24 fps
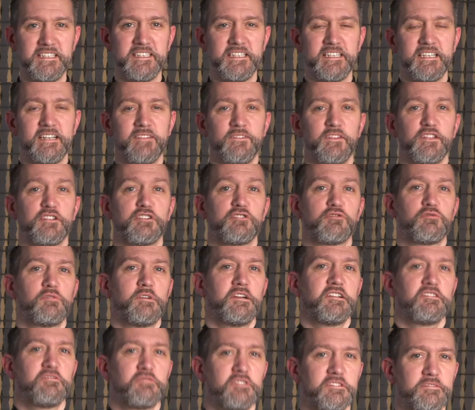the
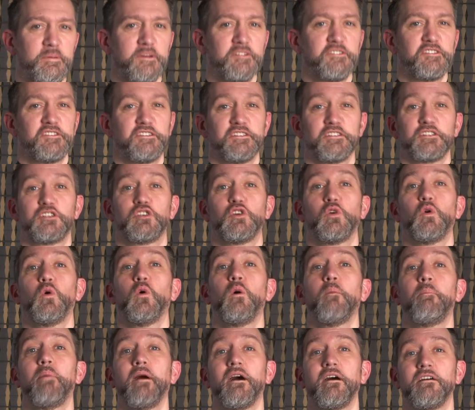stress response is a core
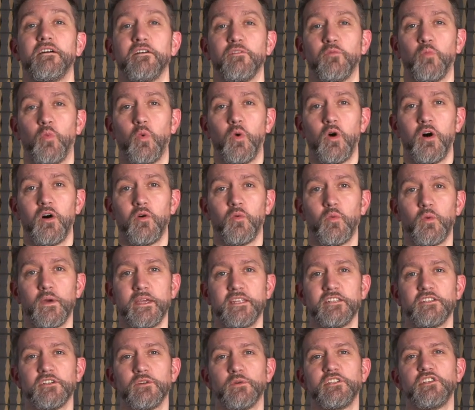part of what we
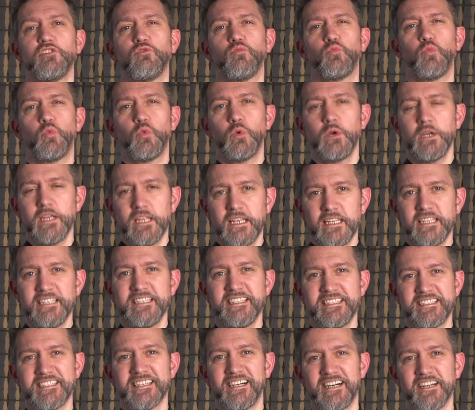do, and you really
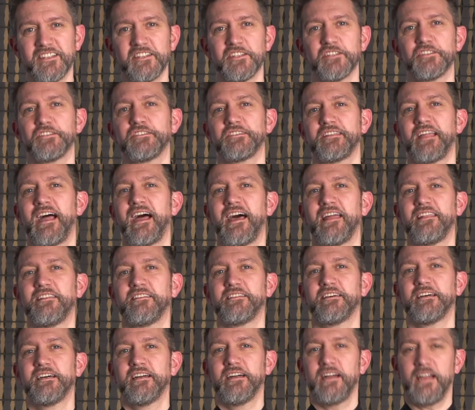need to understand
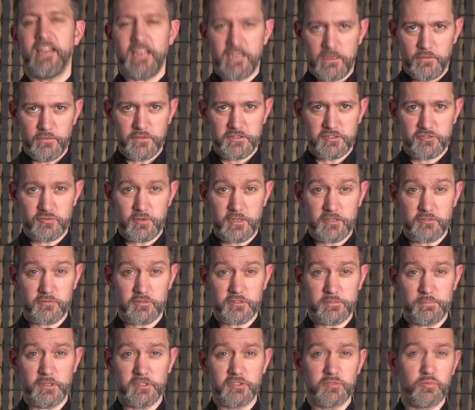how the stress
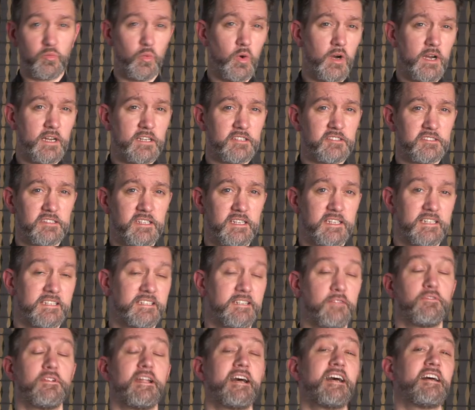response works,
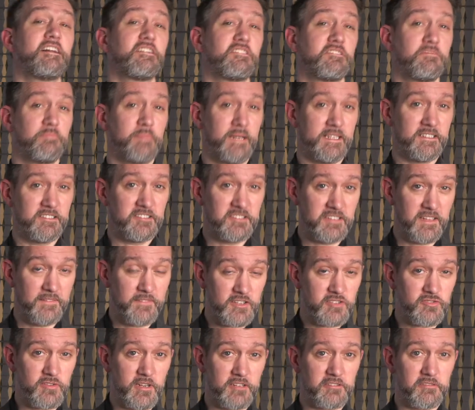different aspects of the
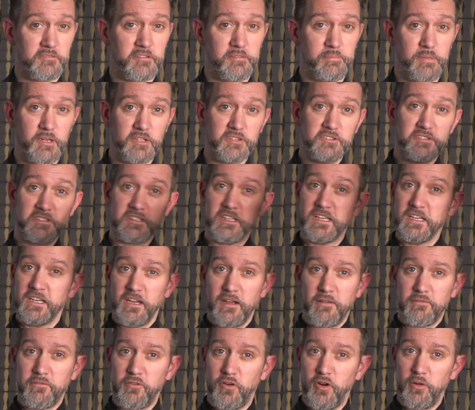stress response
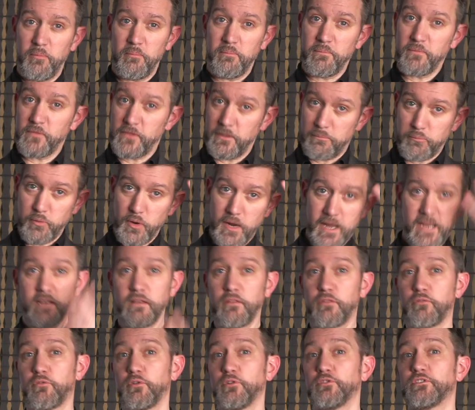from the brain
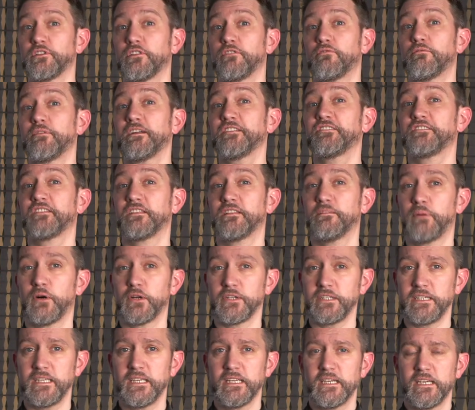through to the rest of the
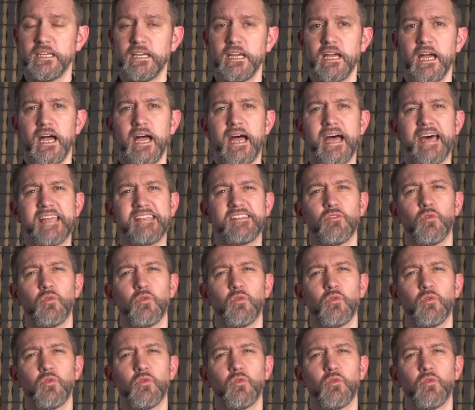body, and